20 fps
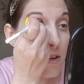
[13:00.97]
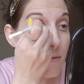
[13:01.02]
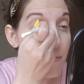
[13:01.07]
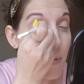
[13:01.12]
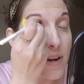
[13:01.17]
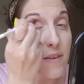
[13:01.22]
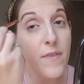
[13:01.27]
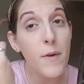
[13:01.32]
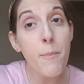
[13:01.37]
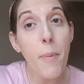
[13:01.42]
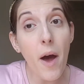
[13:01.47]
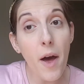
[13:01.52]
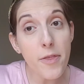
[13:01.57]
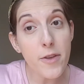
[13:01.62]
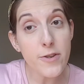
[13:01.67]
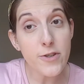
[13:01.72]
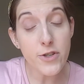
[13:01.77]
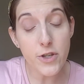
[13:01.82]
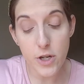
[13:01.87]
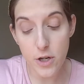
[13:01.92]
But if it
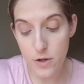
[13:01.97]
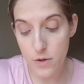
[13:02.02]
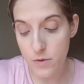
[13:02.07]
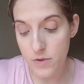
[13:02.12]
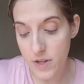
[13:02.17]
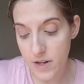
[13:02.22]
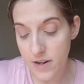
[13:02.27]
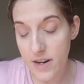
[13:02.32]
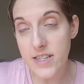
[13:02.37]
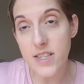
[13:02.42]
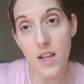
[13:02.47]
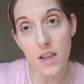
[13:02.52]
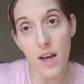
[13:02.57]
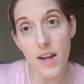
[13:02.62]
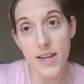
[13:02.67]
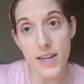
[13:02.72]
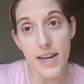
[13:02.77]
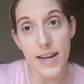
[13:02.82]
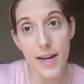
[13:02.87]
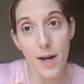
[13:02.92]
bothers you, there is a
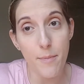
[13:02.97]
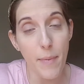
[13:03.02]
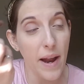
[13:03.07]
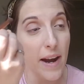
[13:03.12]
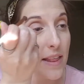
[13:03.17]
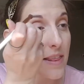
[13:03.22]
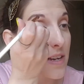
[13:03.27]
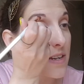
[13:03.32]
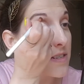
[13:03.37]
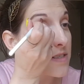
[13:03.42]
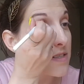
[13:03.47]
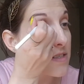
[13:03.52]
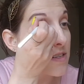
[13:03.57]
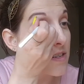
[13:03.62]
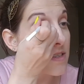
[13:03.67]
lot of kick up out of this.